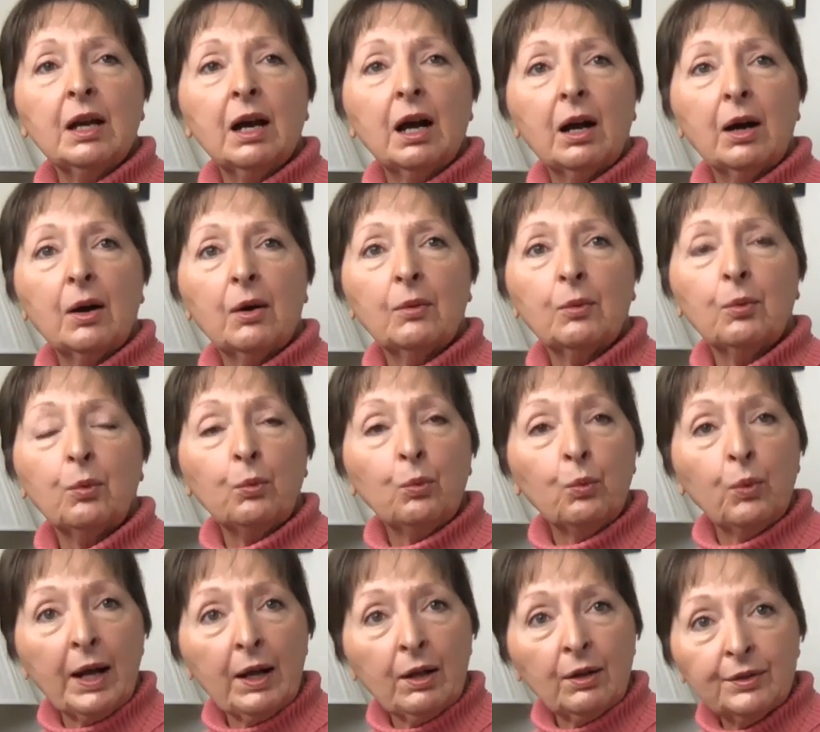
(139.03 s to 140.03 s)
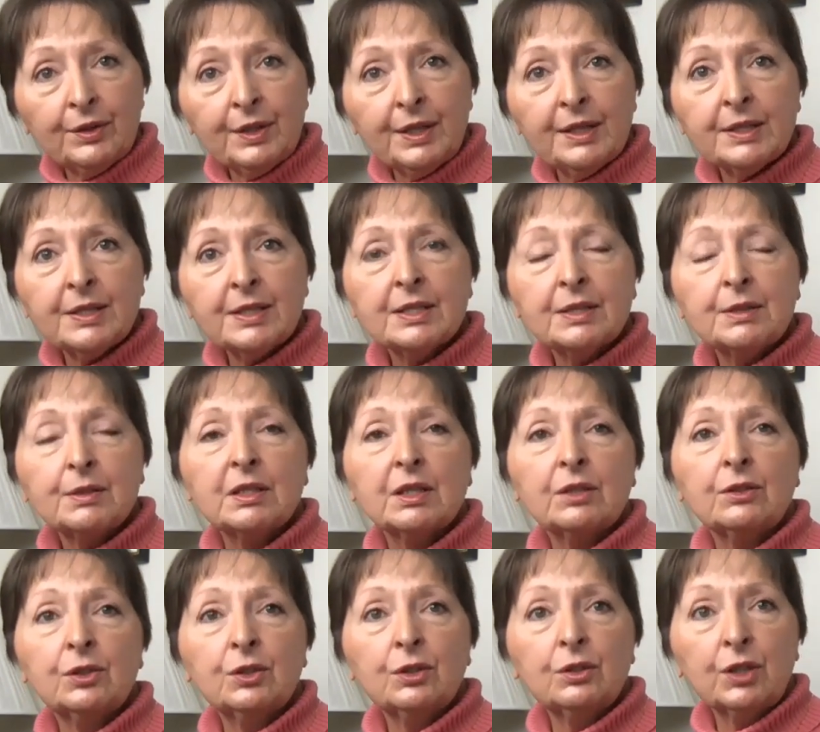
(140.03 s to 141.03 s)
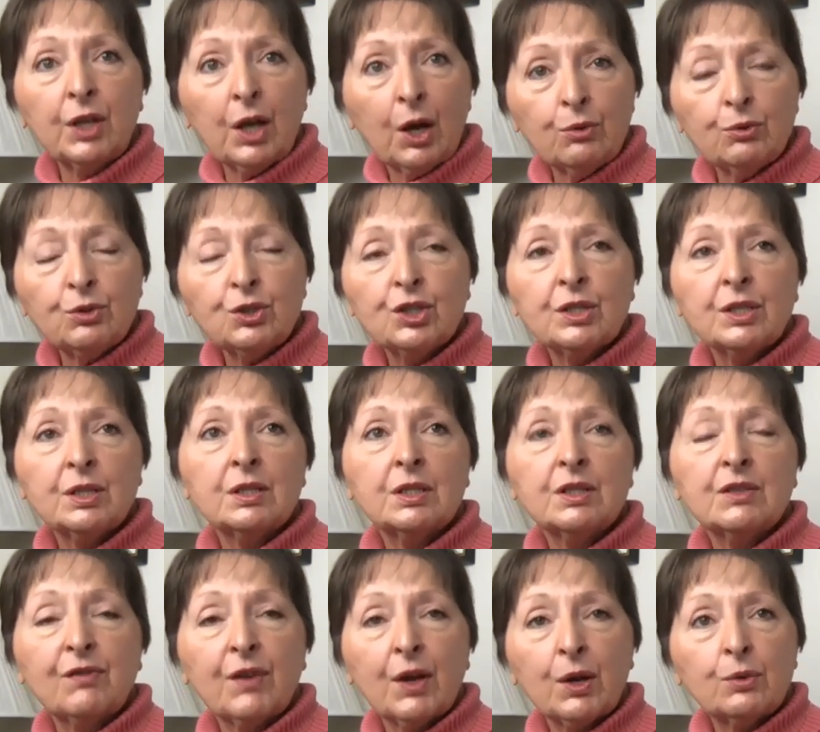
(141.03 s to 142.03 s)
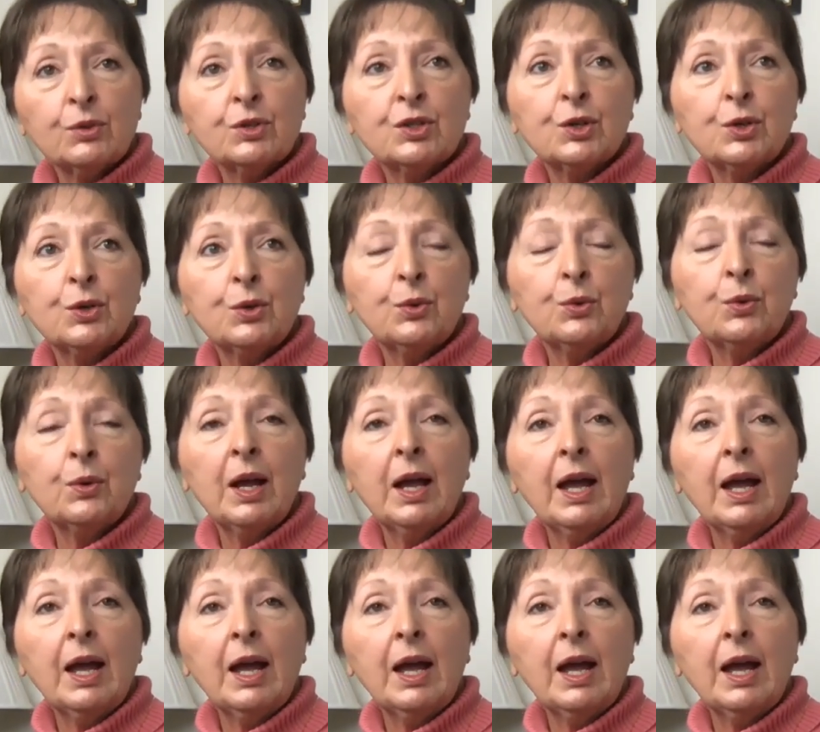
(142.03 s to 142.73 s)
wellness coaches, folks who